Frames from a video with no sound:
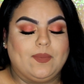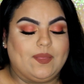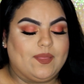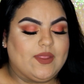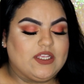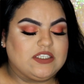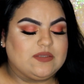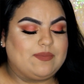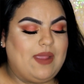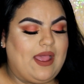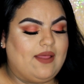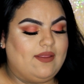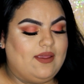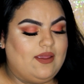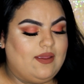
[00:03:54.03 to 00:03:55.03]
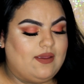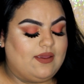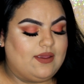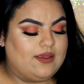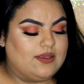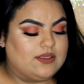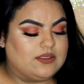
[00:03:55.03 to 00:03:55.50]
this palette
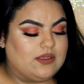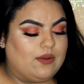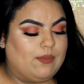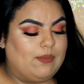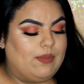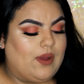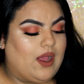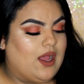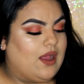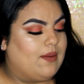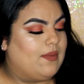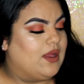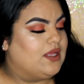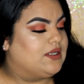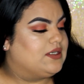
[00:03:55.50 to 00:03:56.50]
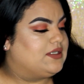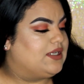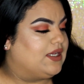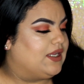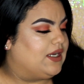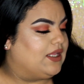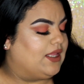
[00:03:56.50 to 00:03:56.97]
is a bomb
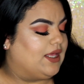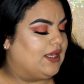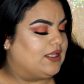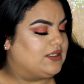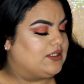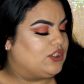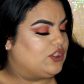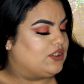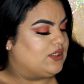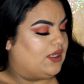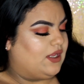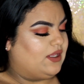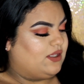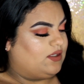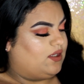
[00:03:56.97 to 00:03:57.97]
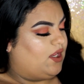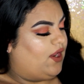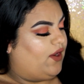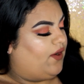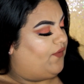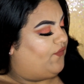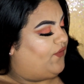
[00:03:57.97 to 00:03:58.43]
daily. Like it's
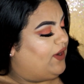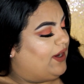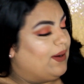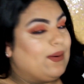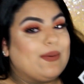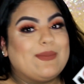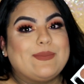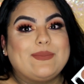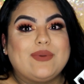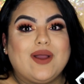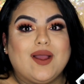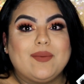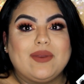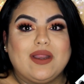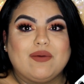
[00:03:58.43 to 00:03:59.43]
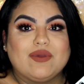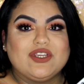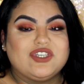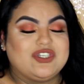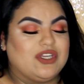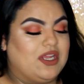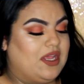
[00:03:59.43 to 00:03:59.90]
freaking bomb, and I
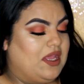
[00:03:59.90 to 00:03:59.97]
wish